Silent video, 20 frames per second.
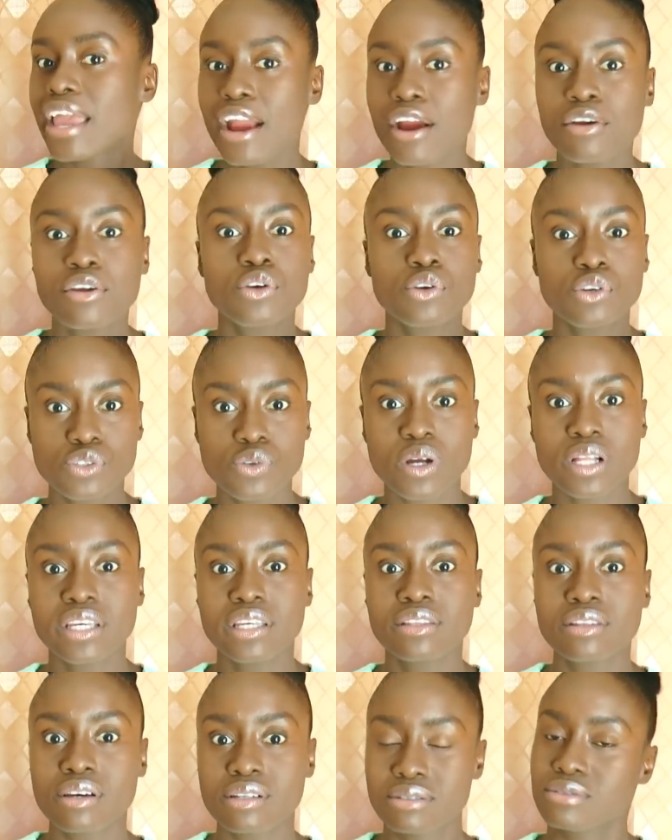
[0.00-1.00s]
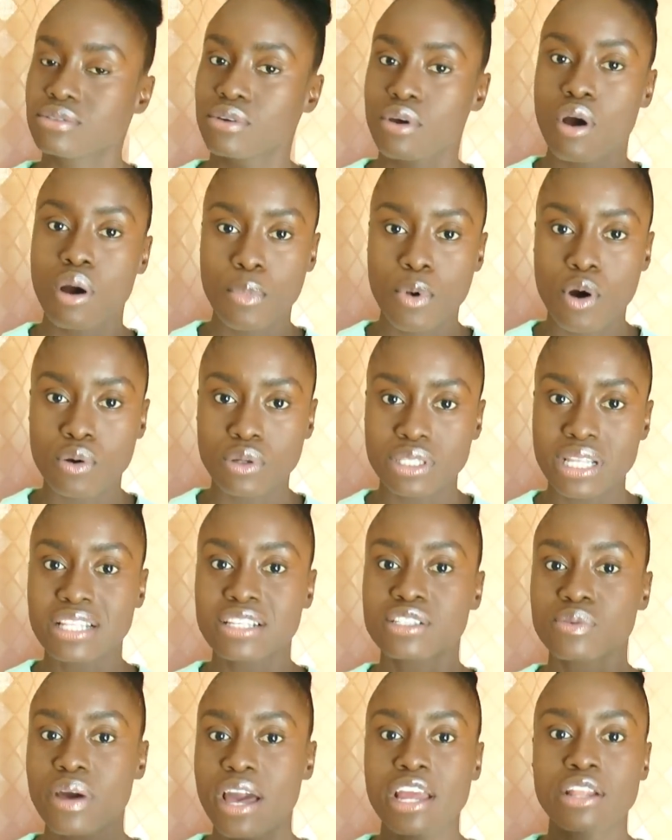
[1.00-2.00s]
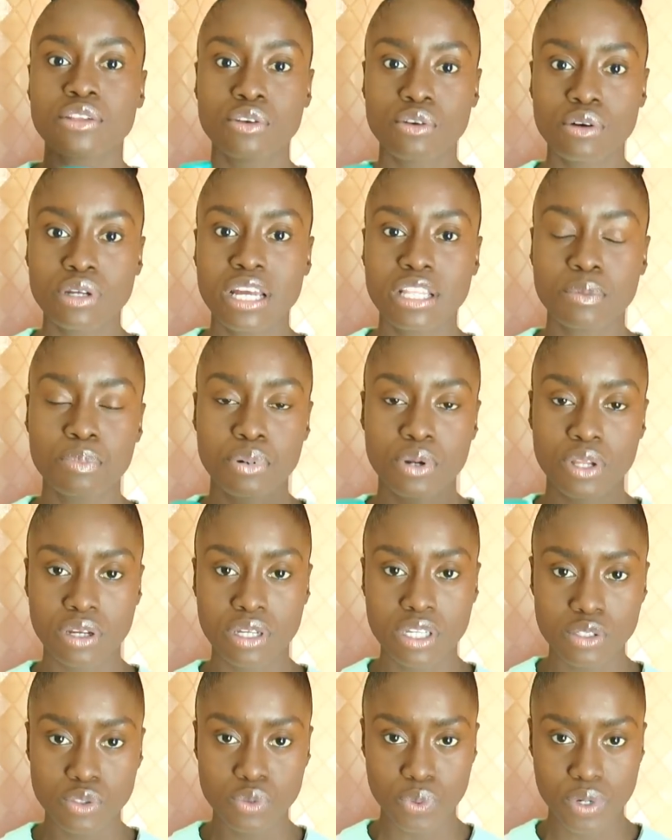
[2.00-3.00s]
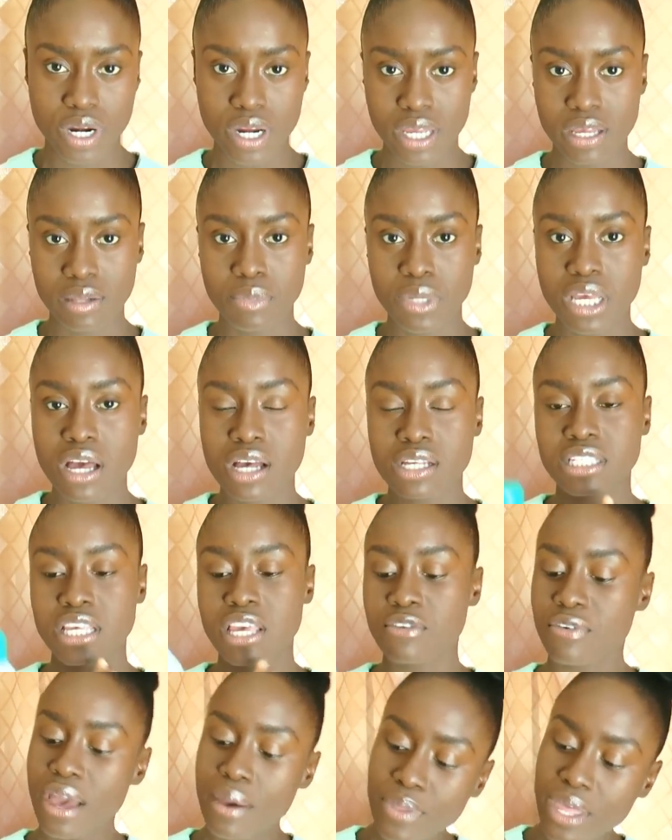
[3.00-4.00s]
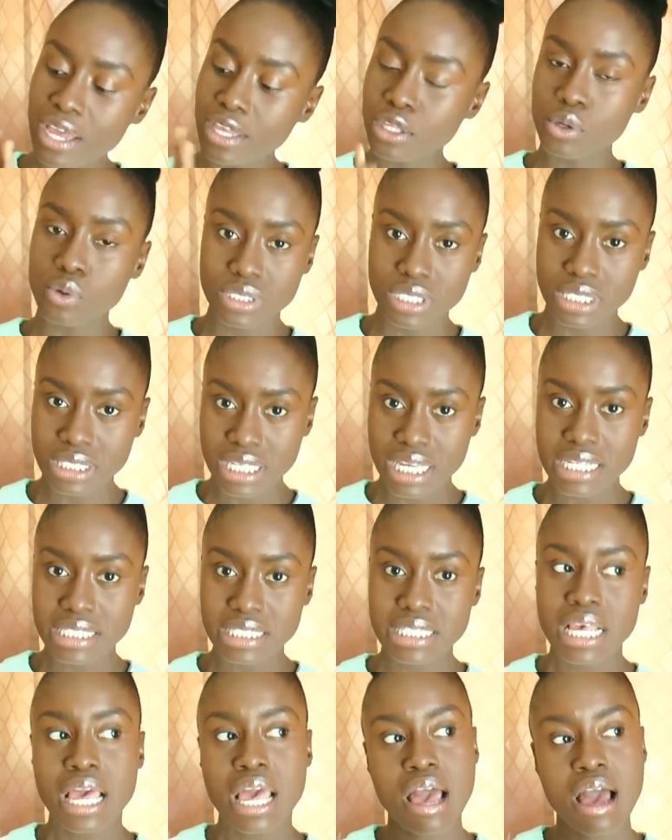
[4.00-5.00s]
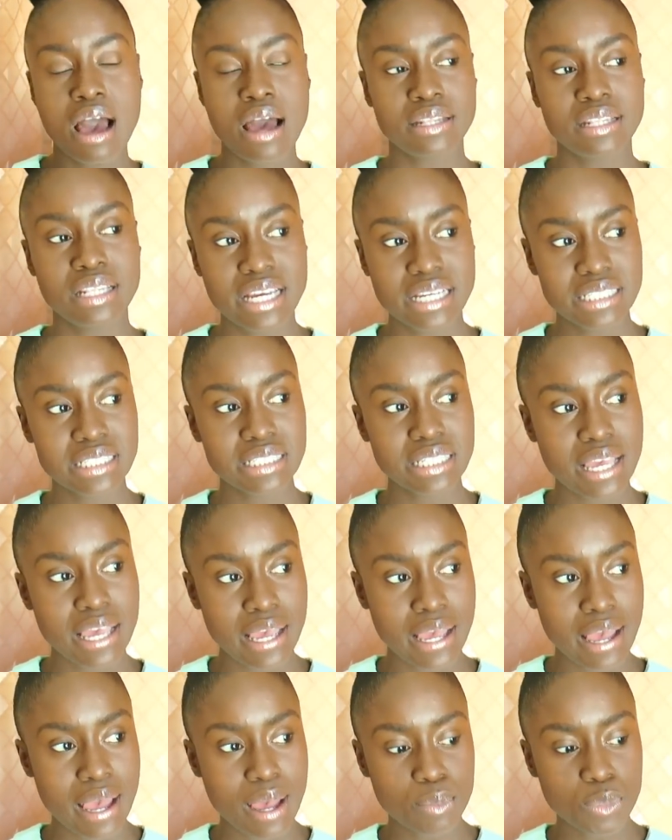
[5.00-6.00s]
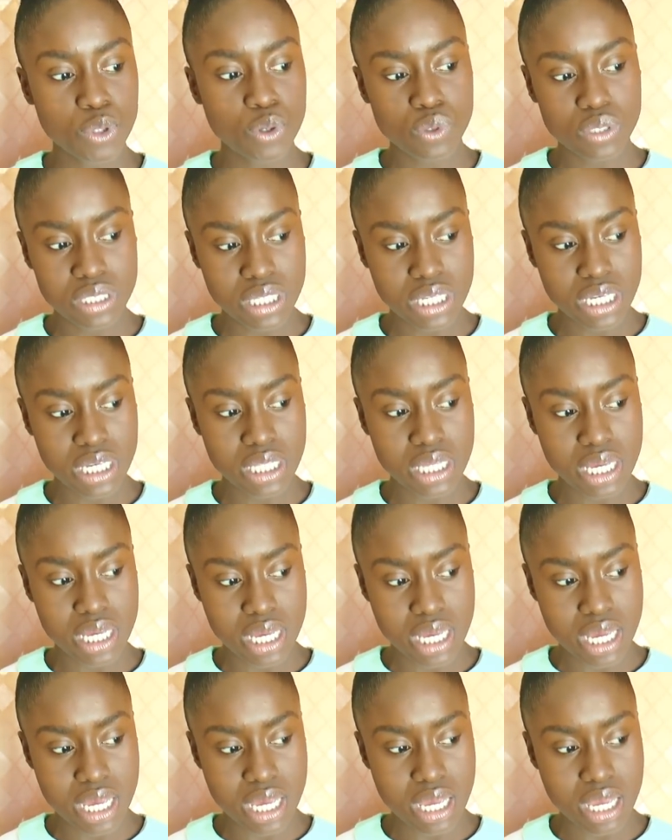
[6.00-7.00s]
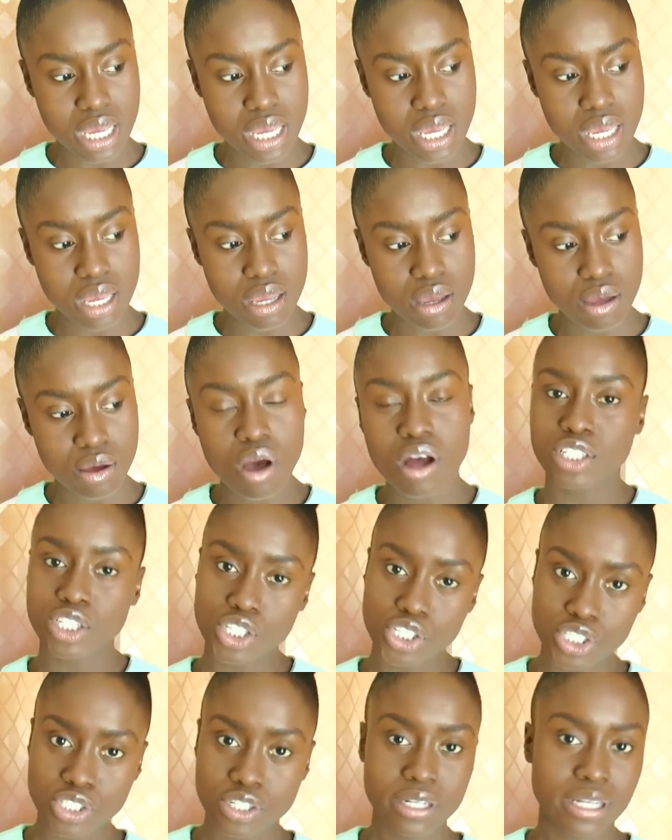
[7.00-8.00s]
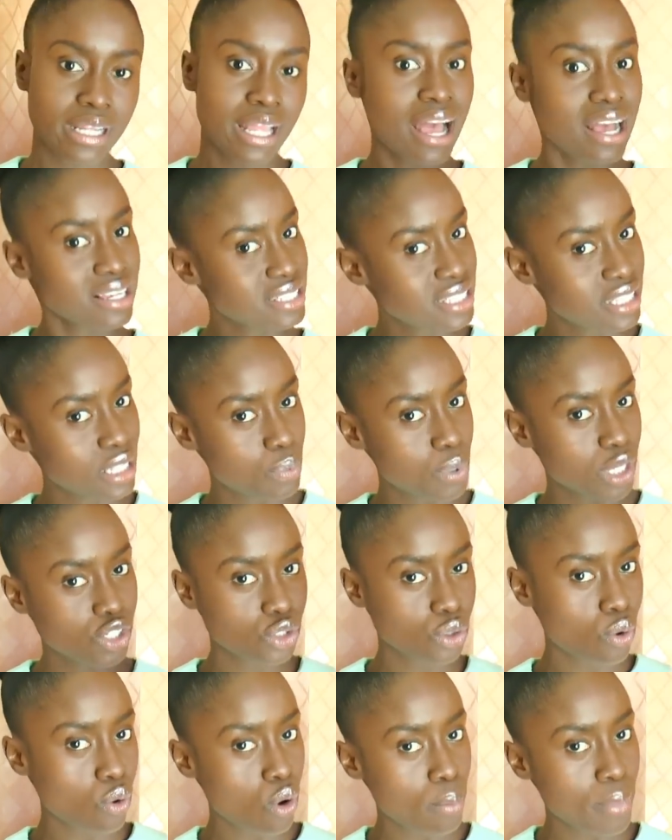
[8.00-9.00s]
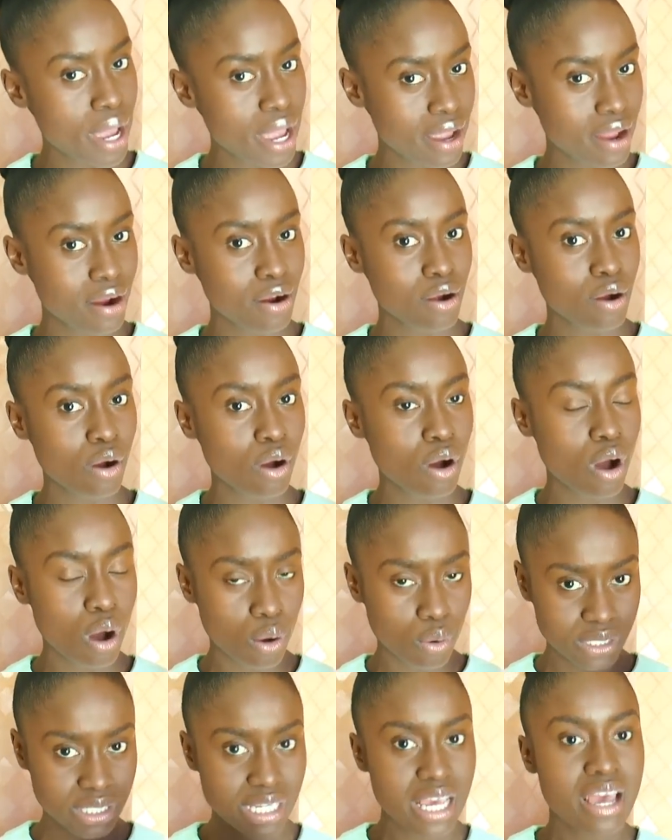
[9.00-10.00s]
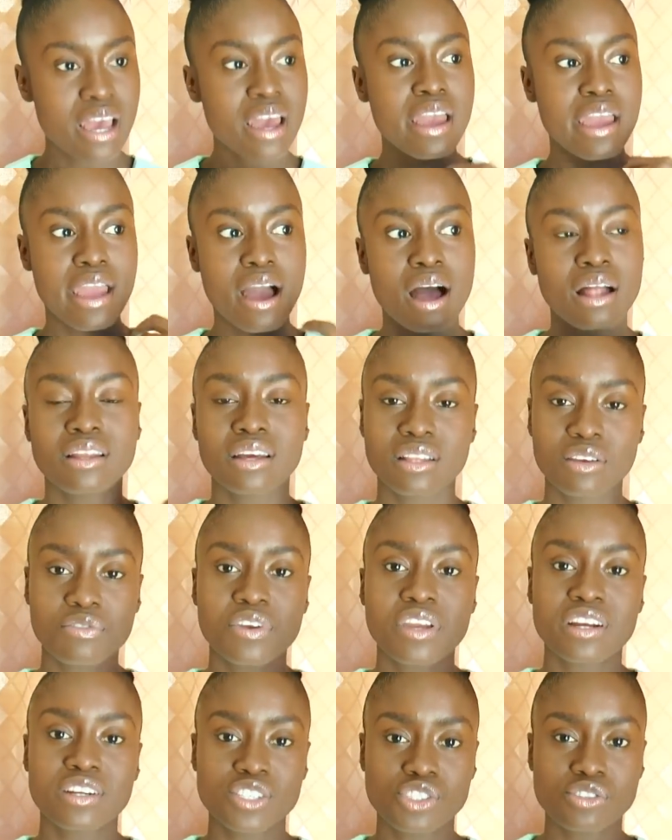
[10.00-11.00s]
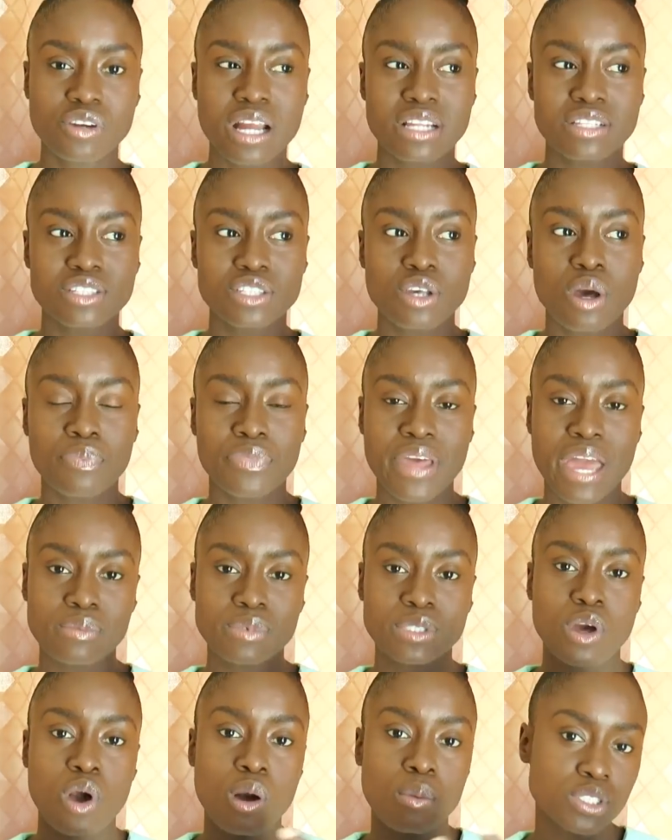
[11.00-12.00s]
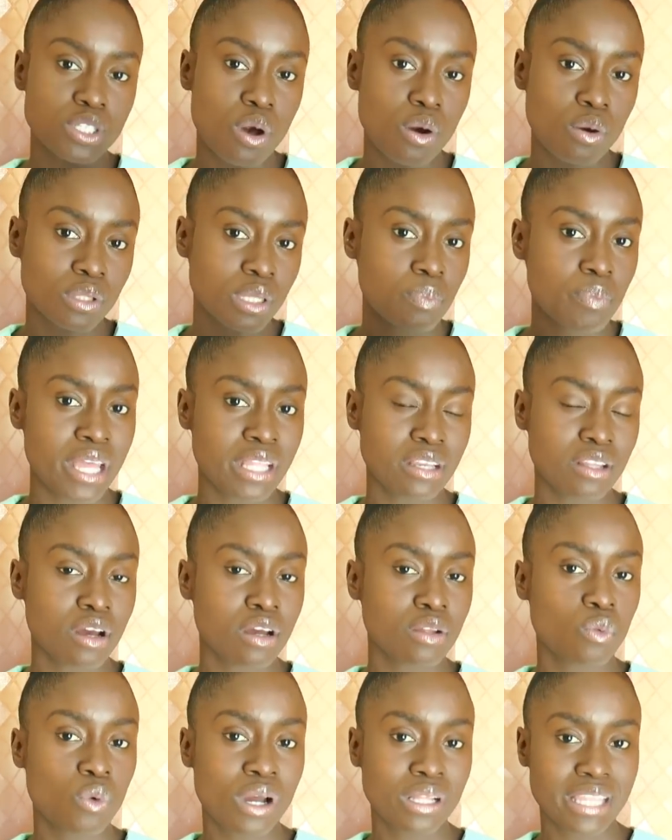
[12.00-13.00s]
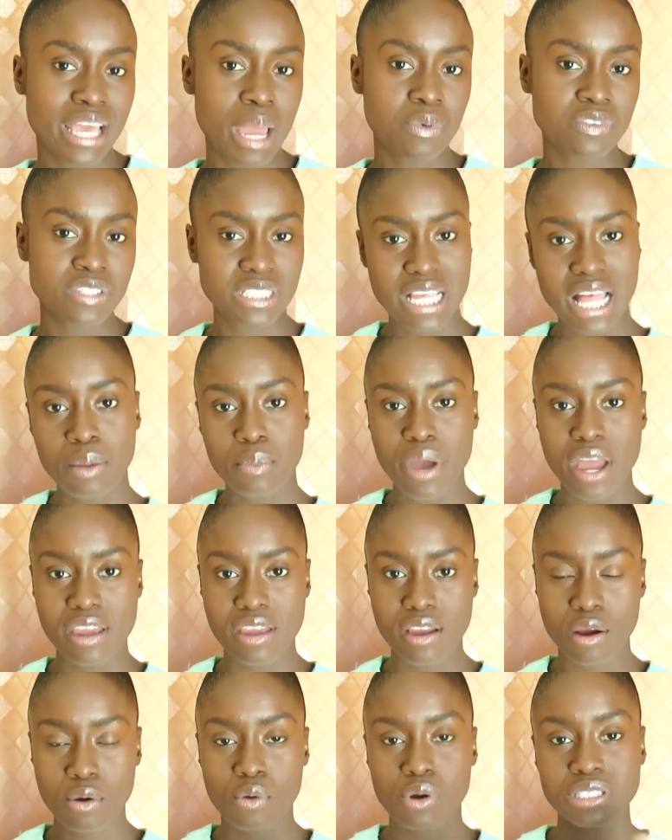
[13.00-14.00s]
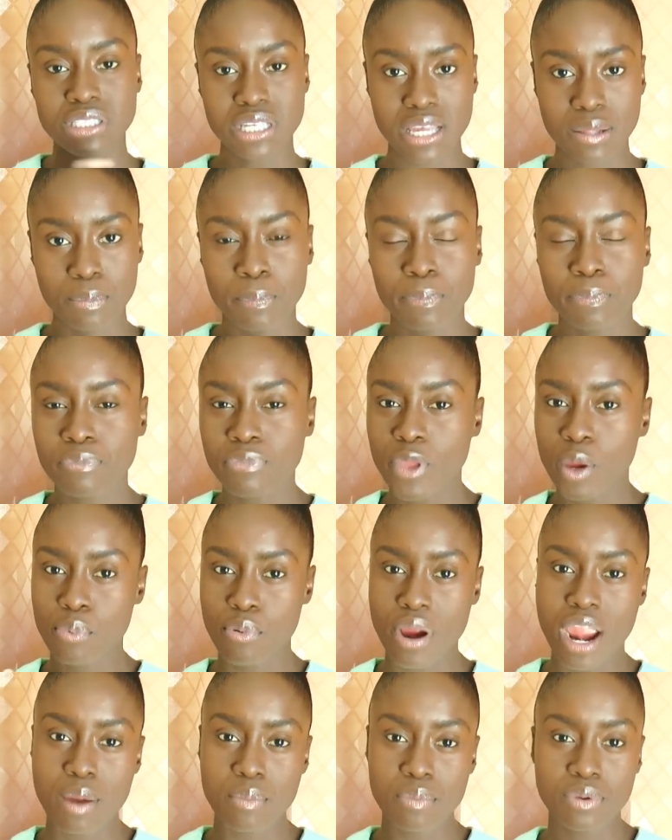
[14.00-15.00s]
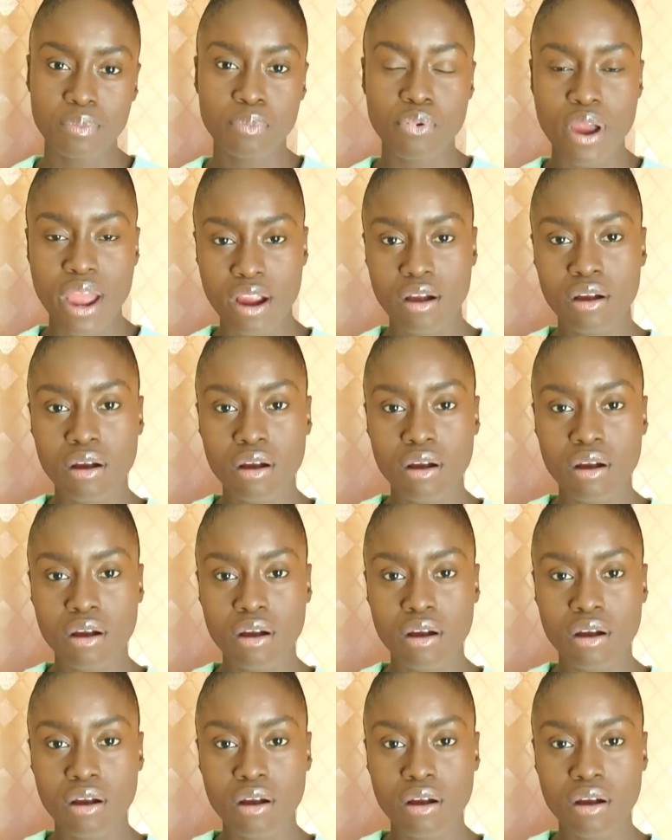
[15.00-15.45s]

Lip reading: hair usually doesn't come out. That is why I know that the product is working, because if I'm not using this, and let's say I'm using a conditioner that has slippage to comb my hair out, a lot of hair strands sometimes comes out depending on what type of style my hair was in